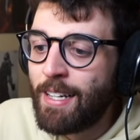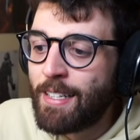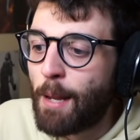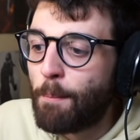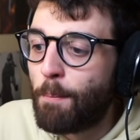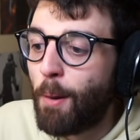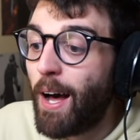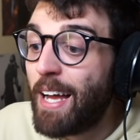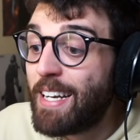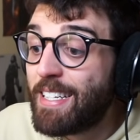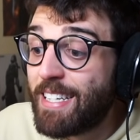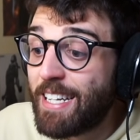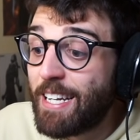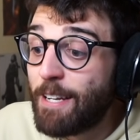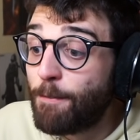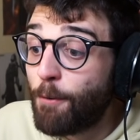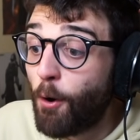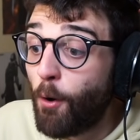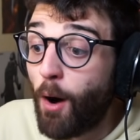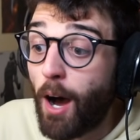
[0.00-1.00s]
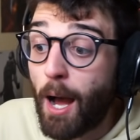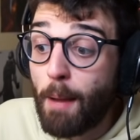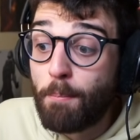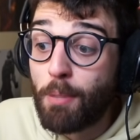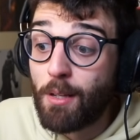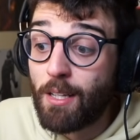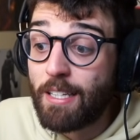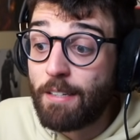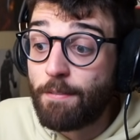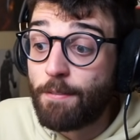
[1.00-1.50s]
Now by default I
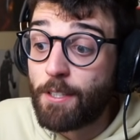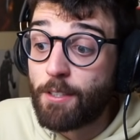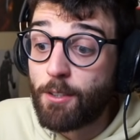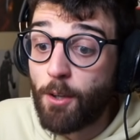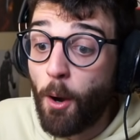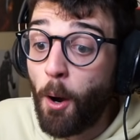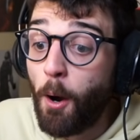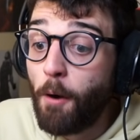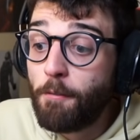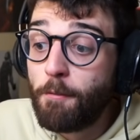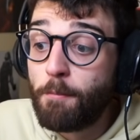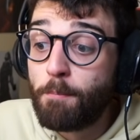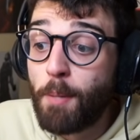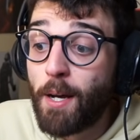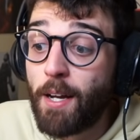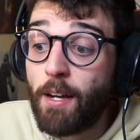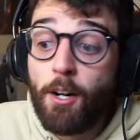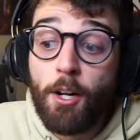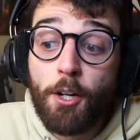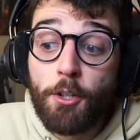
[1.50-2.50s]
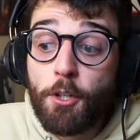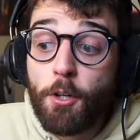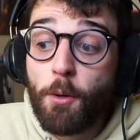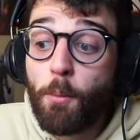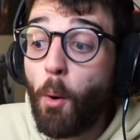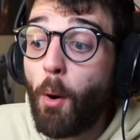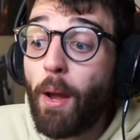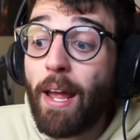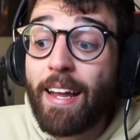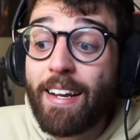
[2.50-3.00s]
believe it's off, but you know
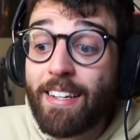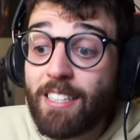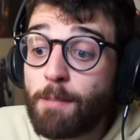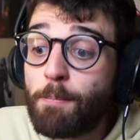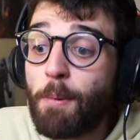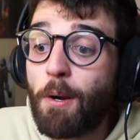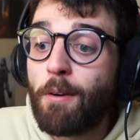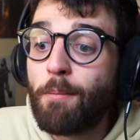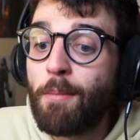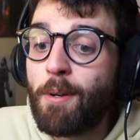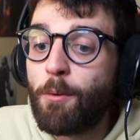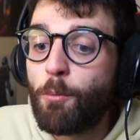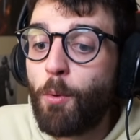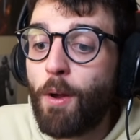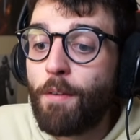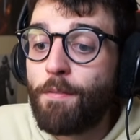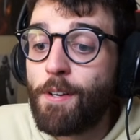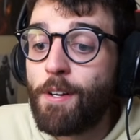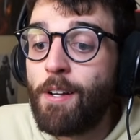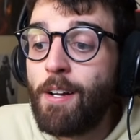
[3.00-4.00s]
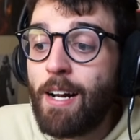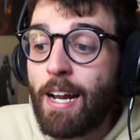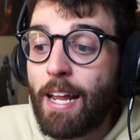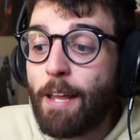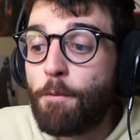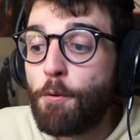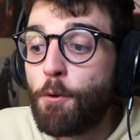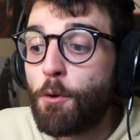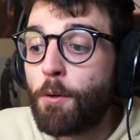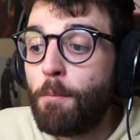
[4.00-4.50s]
what, experiment with it.
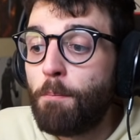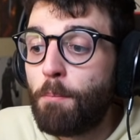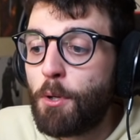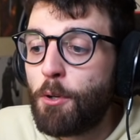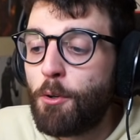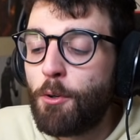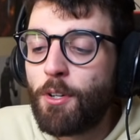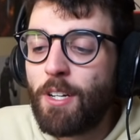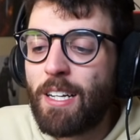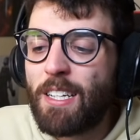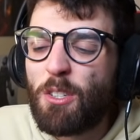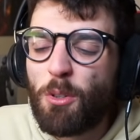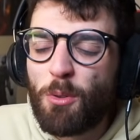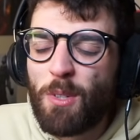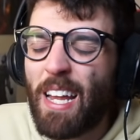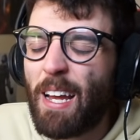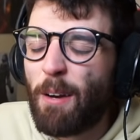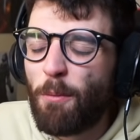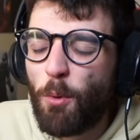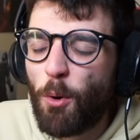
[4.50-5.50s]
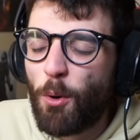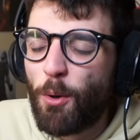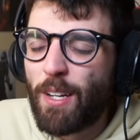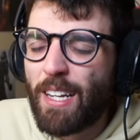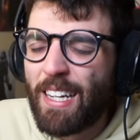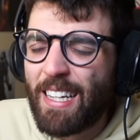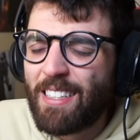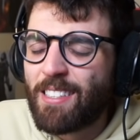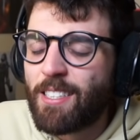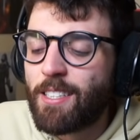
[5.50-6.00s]
If your computer and your
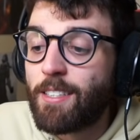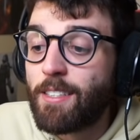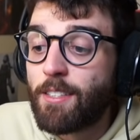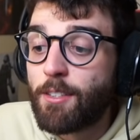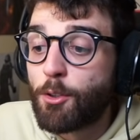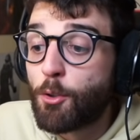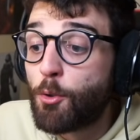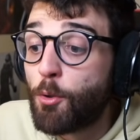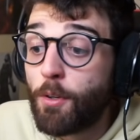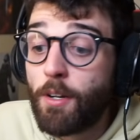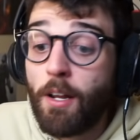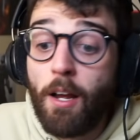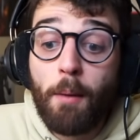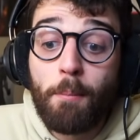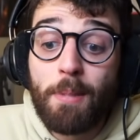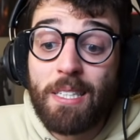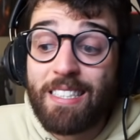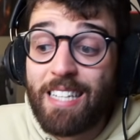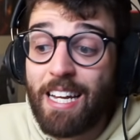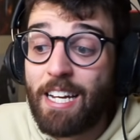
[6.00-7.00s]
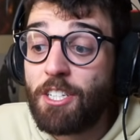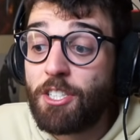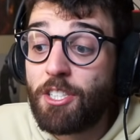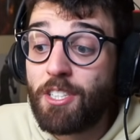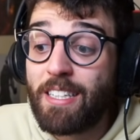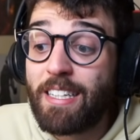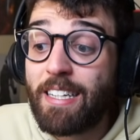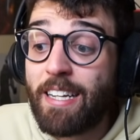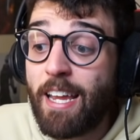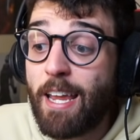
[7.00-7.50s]
network isn't as good,
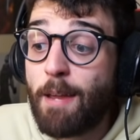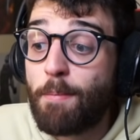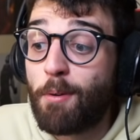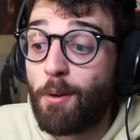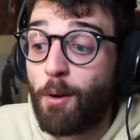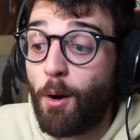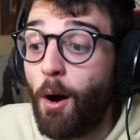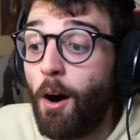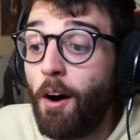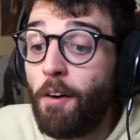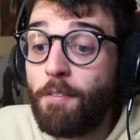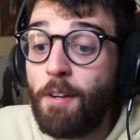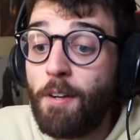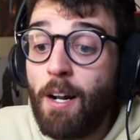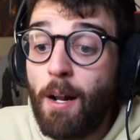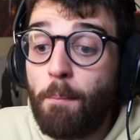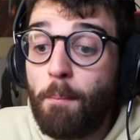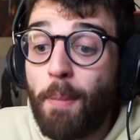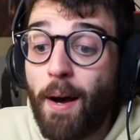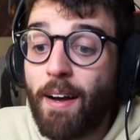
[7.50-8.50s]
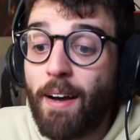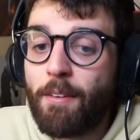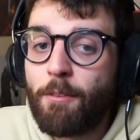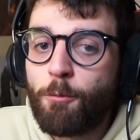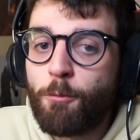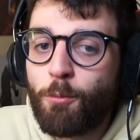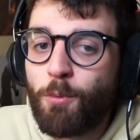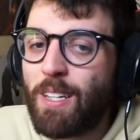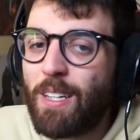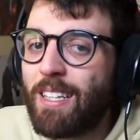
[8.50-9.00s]
potentially keep it off, but
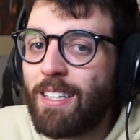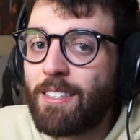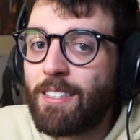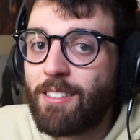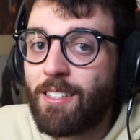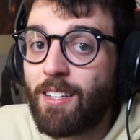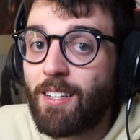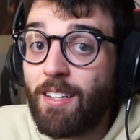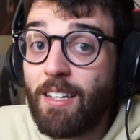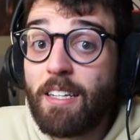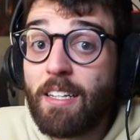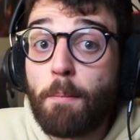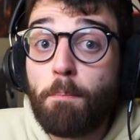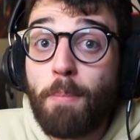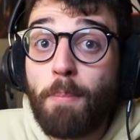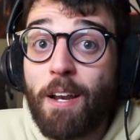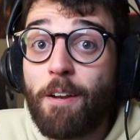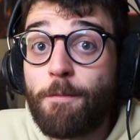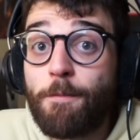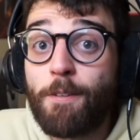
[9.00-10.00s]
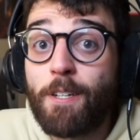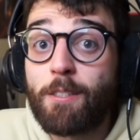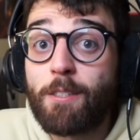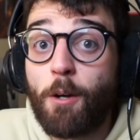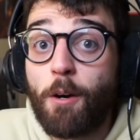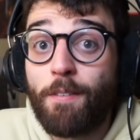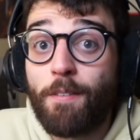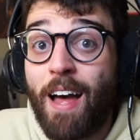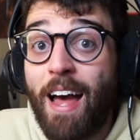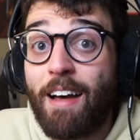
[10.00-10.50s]
realistically the benefits
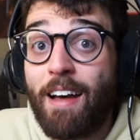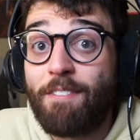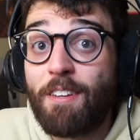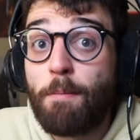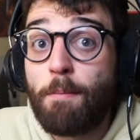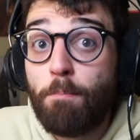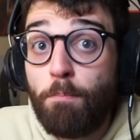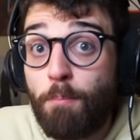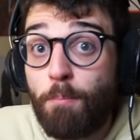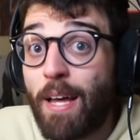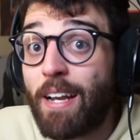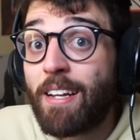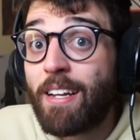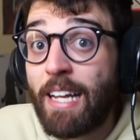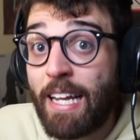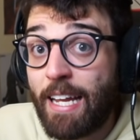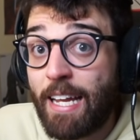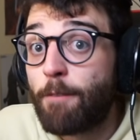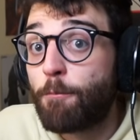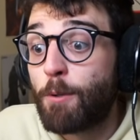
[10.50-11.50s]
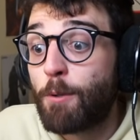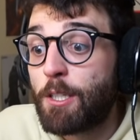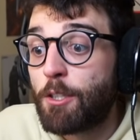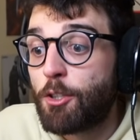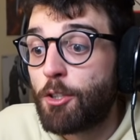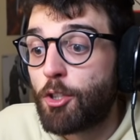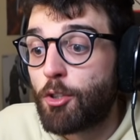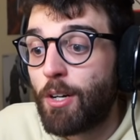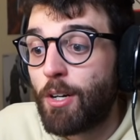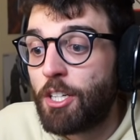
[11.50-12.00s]
of having better hit
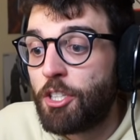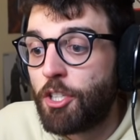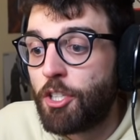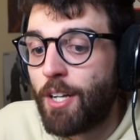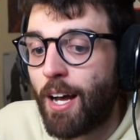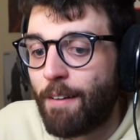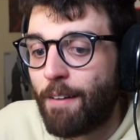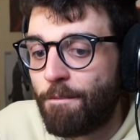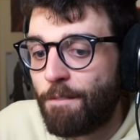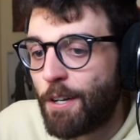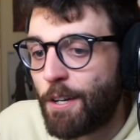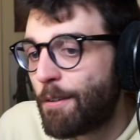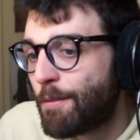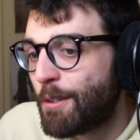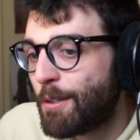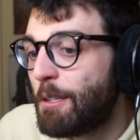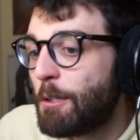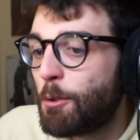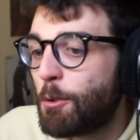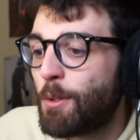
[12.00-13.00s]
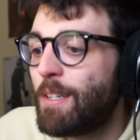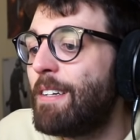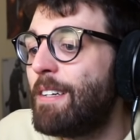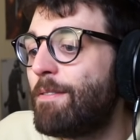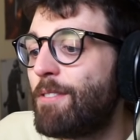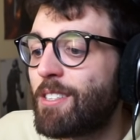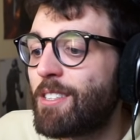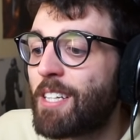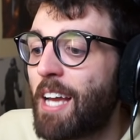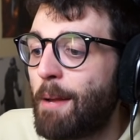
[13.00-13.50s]
registration are very good
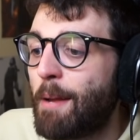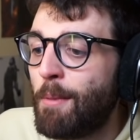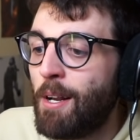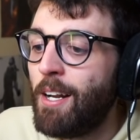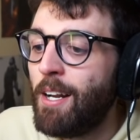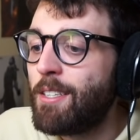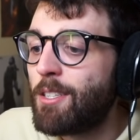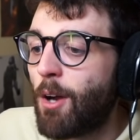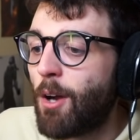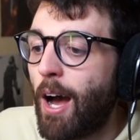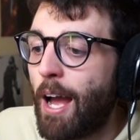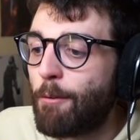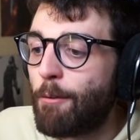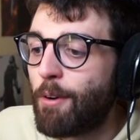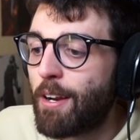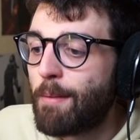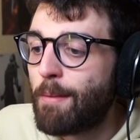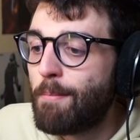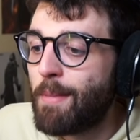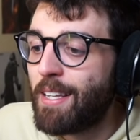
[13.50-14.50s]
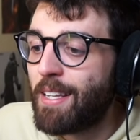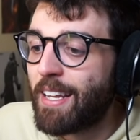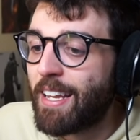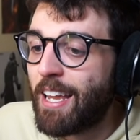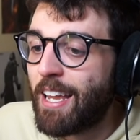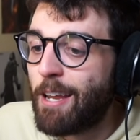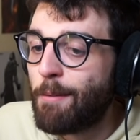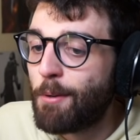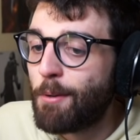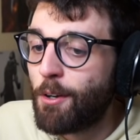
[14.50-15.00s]
in this game, so I recommend to
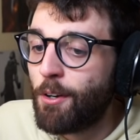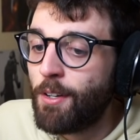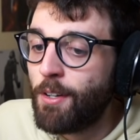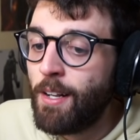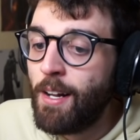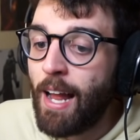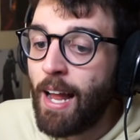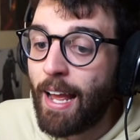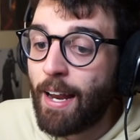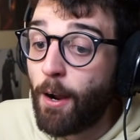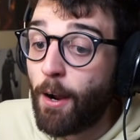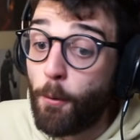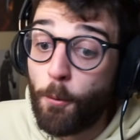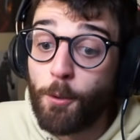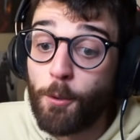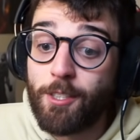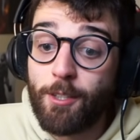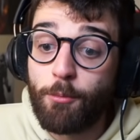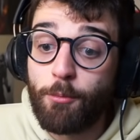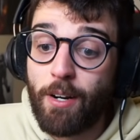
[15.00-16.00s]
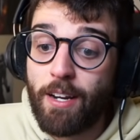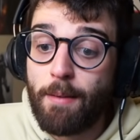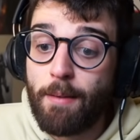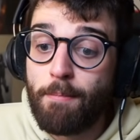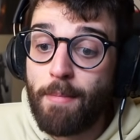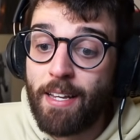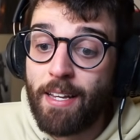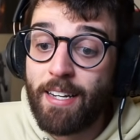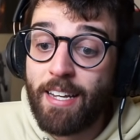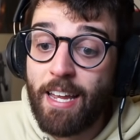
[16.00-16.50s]
keep it on. And I also
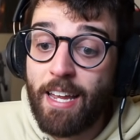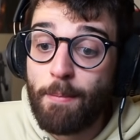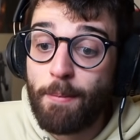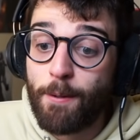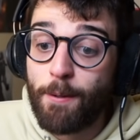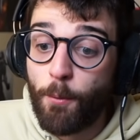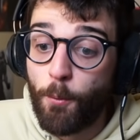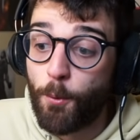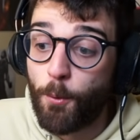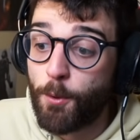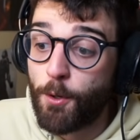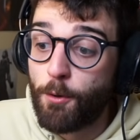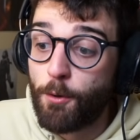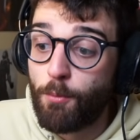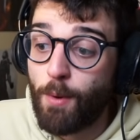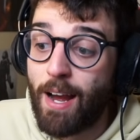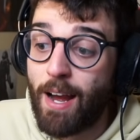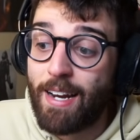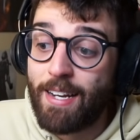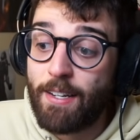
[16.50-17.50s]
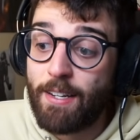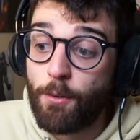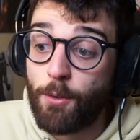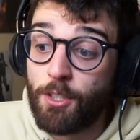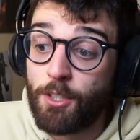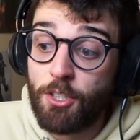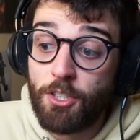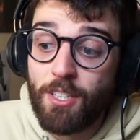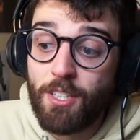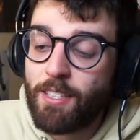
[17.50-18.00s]
recommend keeping auto routing
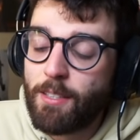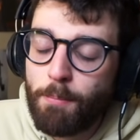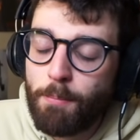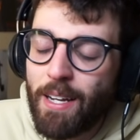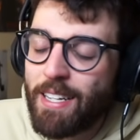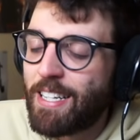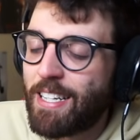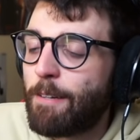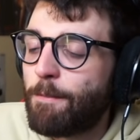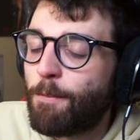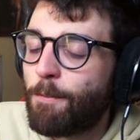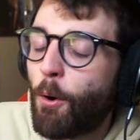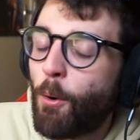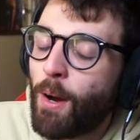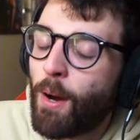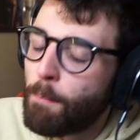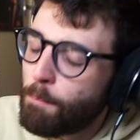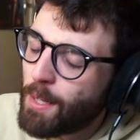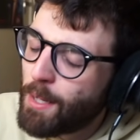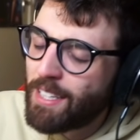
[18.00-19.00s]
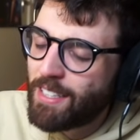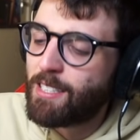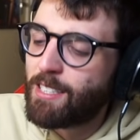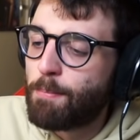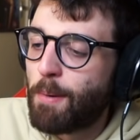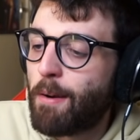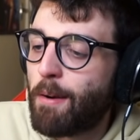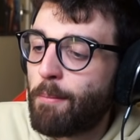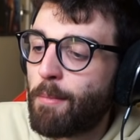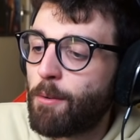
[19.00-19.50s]
on just by default, but
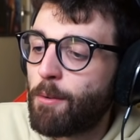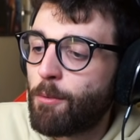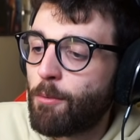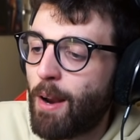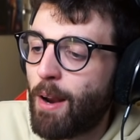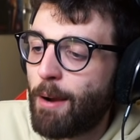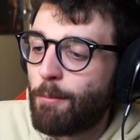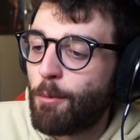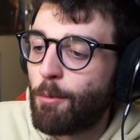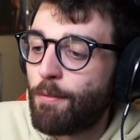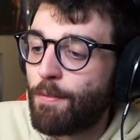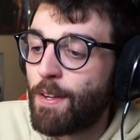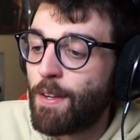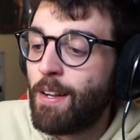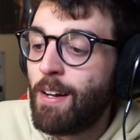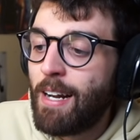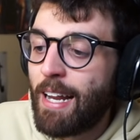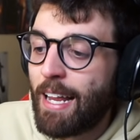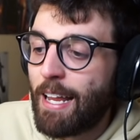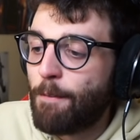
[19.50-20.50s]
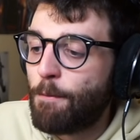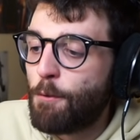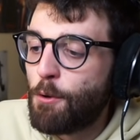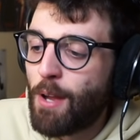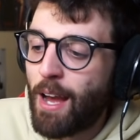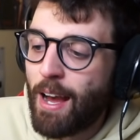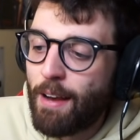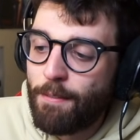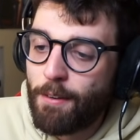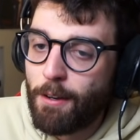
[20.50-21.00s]
experiment around with it if
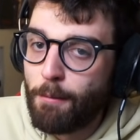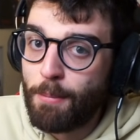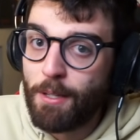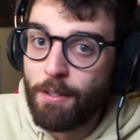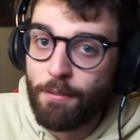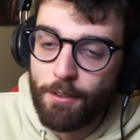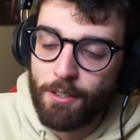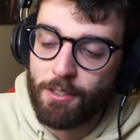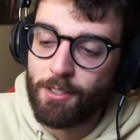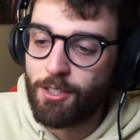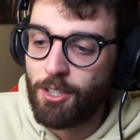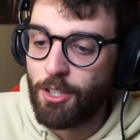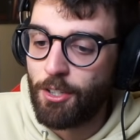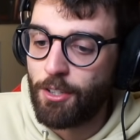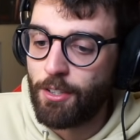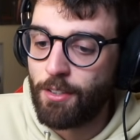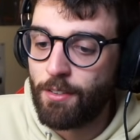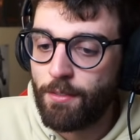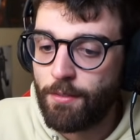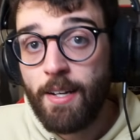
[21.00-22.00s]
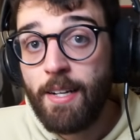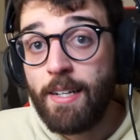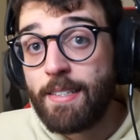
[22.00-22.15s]
you have a bit of concern.